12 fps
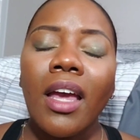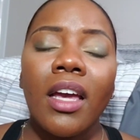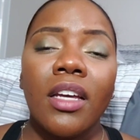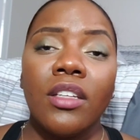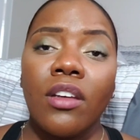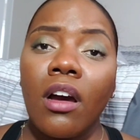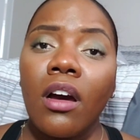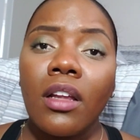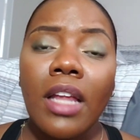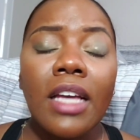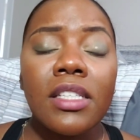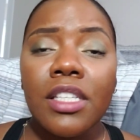And y'all,
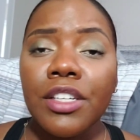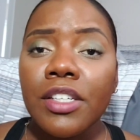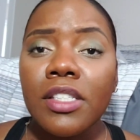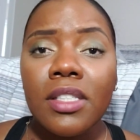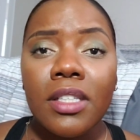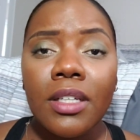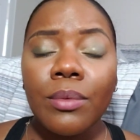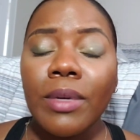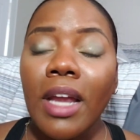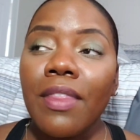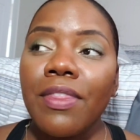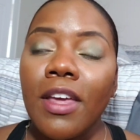seriously, when
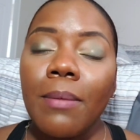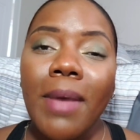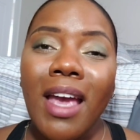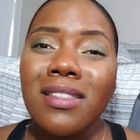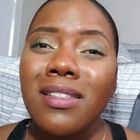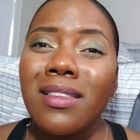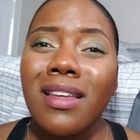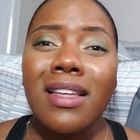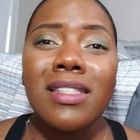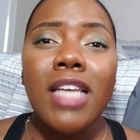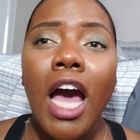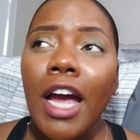I think back to the
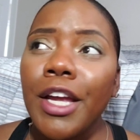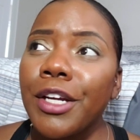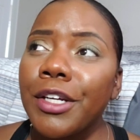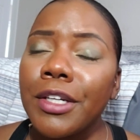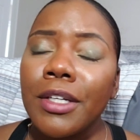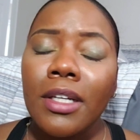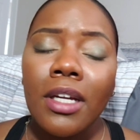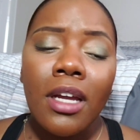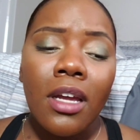entire